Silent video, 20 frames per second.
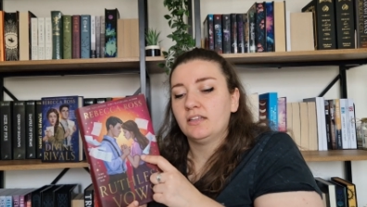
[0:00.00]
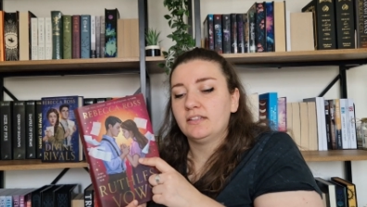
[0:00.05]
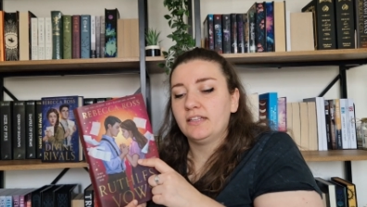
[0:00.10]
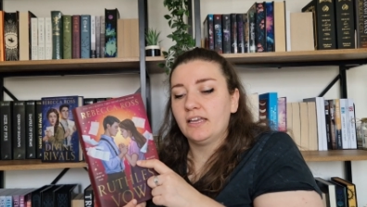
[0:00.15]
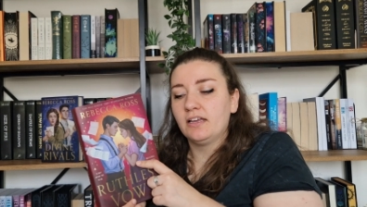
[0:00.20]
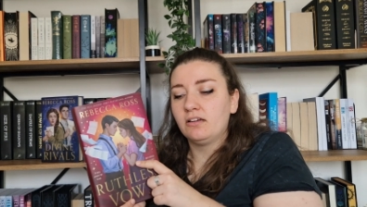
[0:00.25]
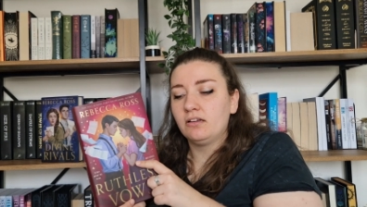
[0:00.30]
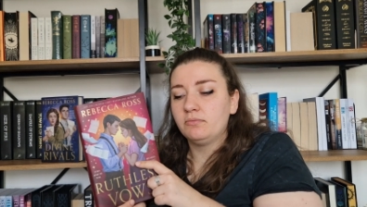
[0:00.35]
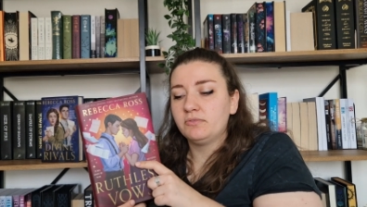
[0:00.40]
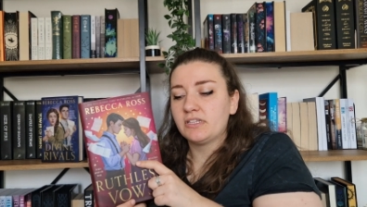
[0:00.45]

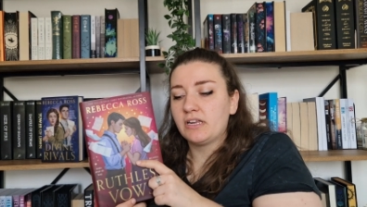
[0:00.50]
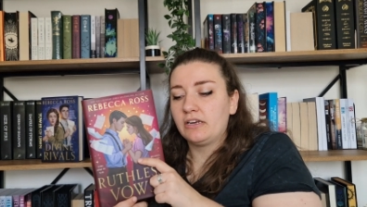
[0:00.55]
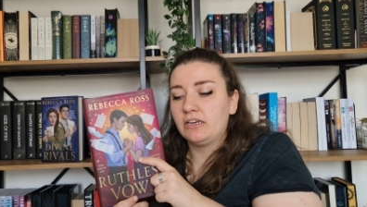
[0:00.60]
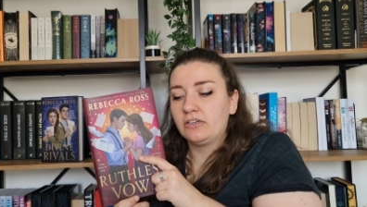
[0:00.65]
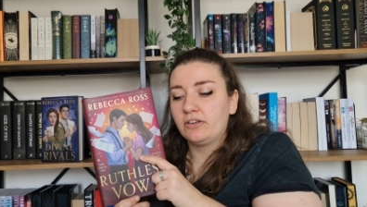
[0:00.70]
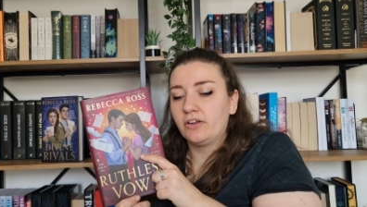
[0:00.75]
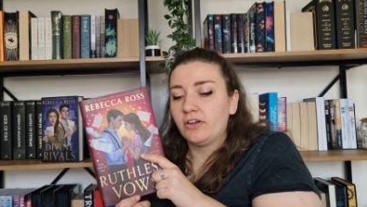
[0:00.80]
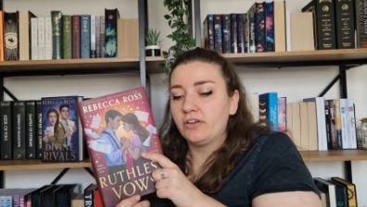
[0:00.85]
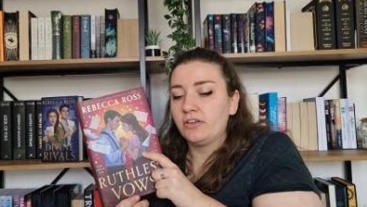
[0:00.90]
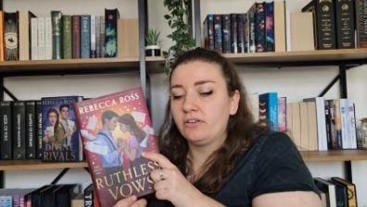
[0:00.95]
their hometown
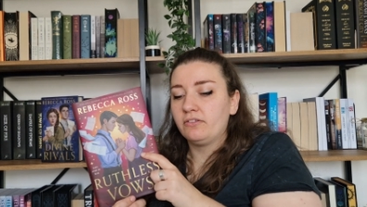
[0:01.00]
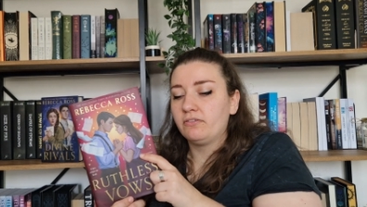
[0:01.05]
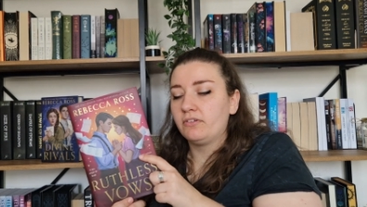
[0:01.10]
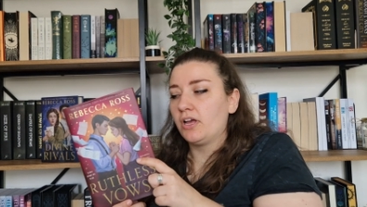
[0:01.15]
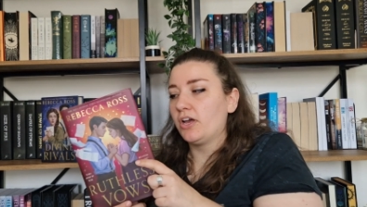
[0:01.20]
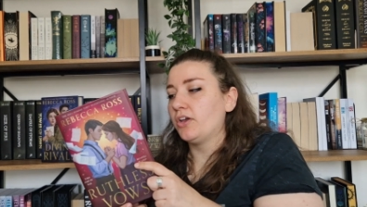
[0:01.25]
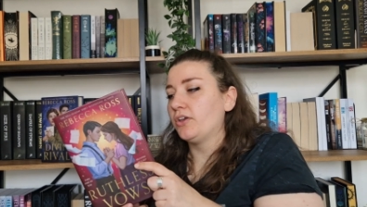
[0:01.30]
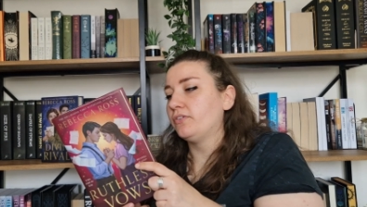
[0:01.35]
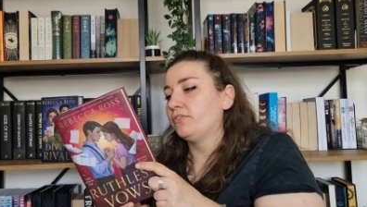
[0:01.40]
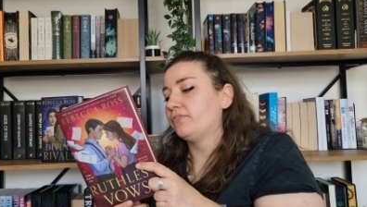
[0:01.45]
in
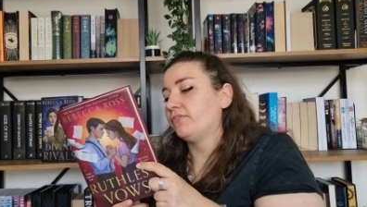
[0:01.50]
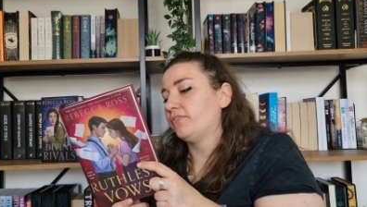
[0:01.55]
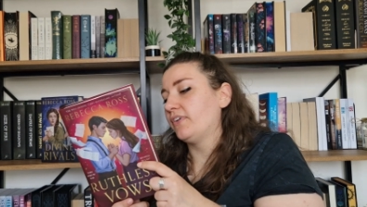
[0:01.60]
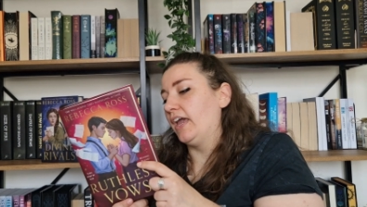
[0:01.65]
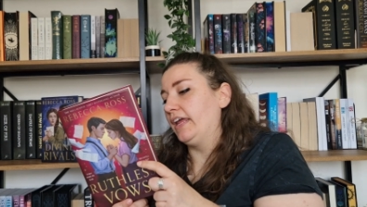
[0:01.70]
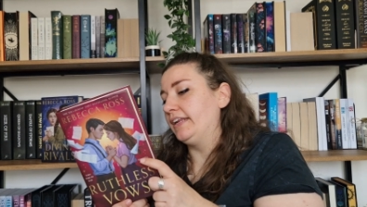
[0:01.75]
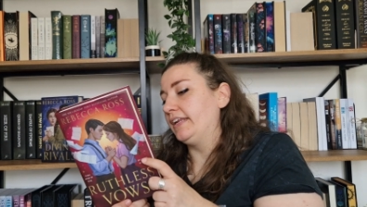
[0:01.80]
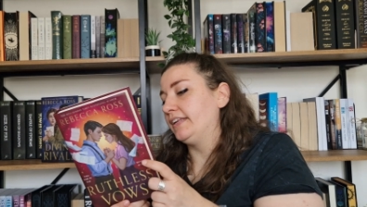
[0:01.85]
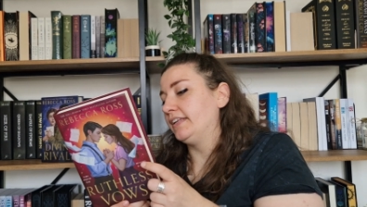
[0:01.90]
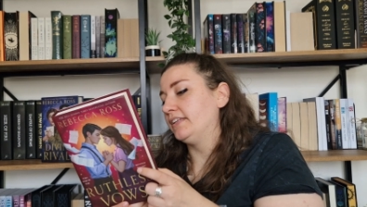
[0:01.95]
Hythe,
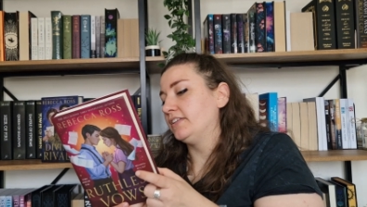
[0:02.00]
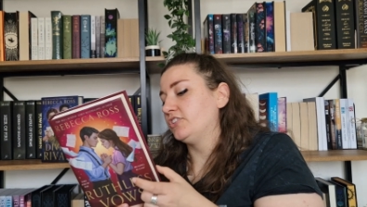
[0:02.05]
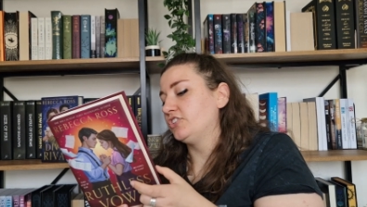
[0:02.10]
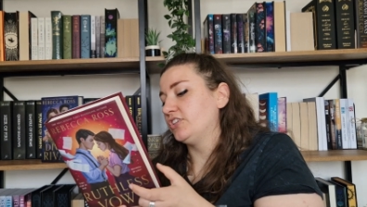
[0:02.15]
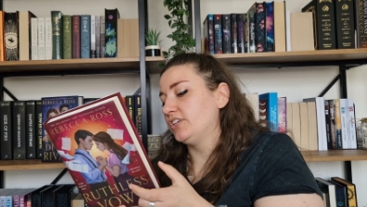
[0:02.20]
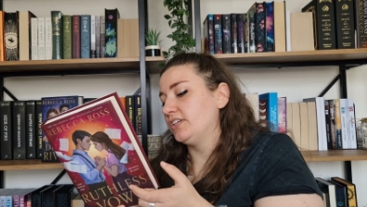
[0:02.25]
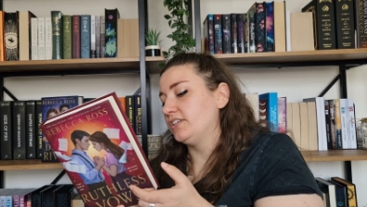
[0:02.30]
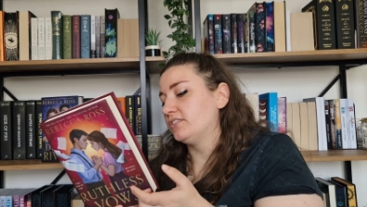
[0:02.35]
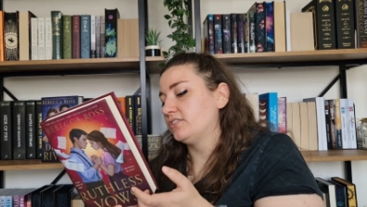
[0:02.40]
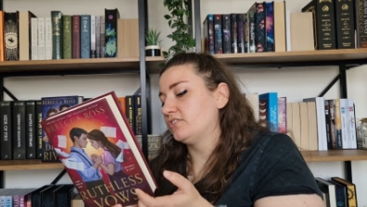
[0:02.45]
and then
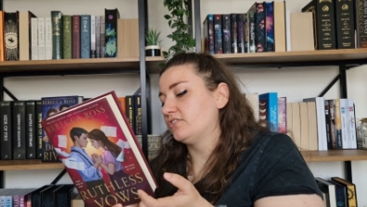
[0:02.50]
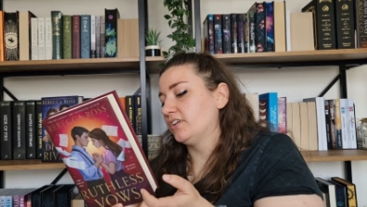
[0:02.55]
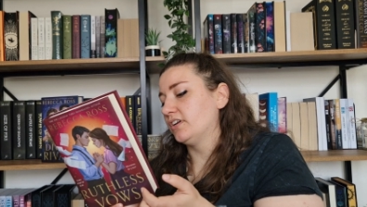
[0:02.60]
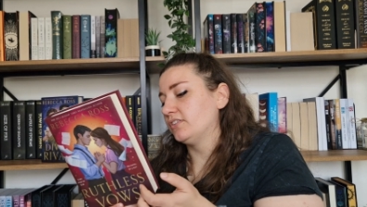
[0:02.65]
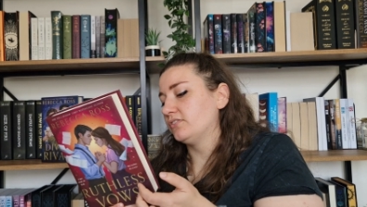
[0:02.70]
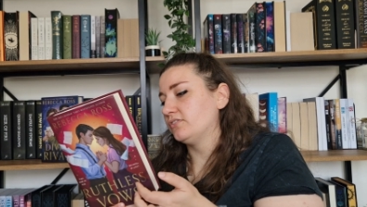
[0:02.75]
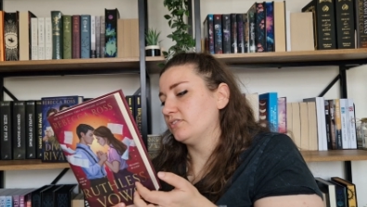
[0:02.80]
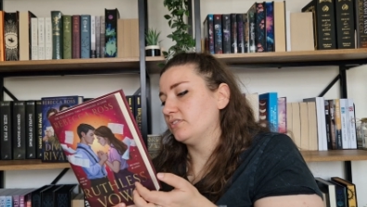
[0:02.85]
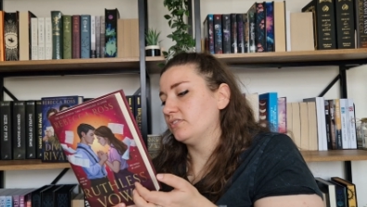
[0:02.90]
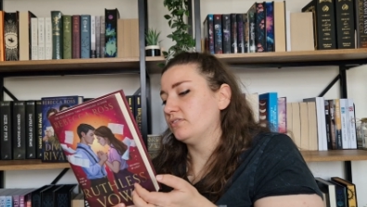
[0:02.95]
she's
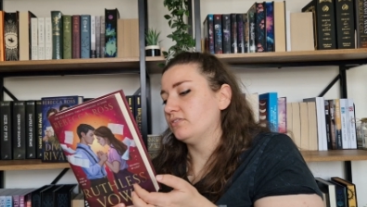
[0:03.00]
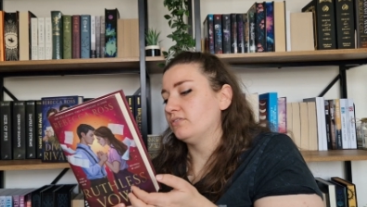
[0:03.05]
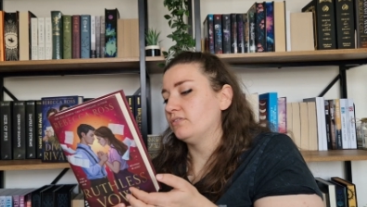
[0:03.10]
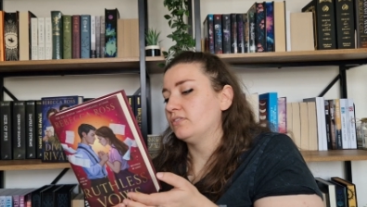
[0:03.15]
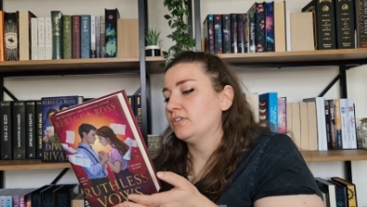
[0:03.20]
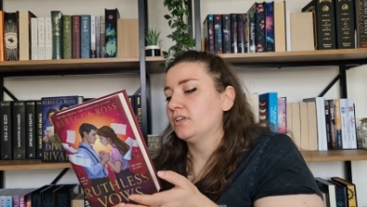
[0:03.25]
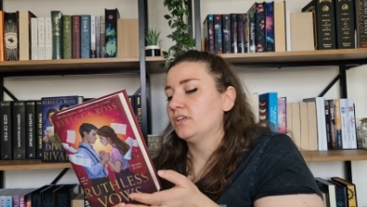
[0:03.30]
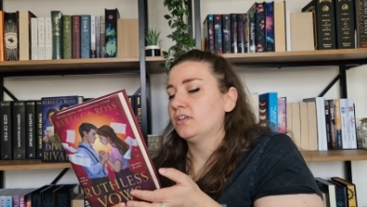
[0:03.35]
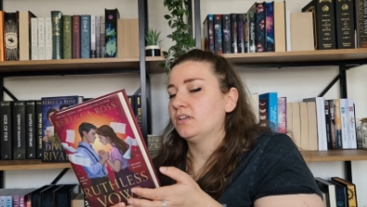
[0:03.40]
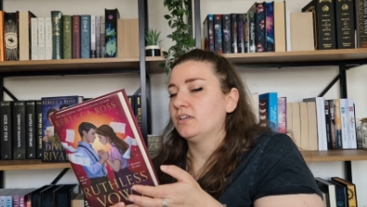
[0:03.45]
trying to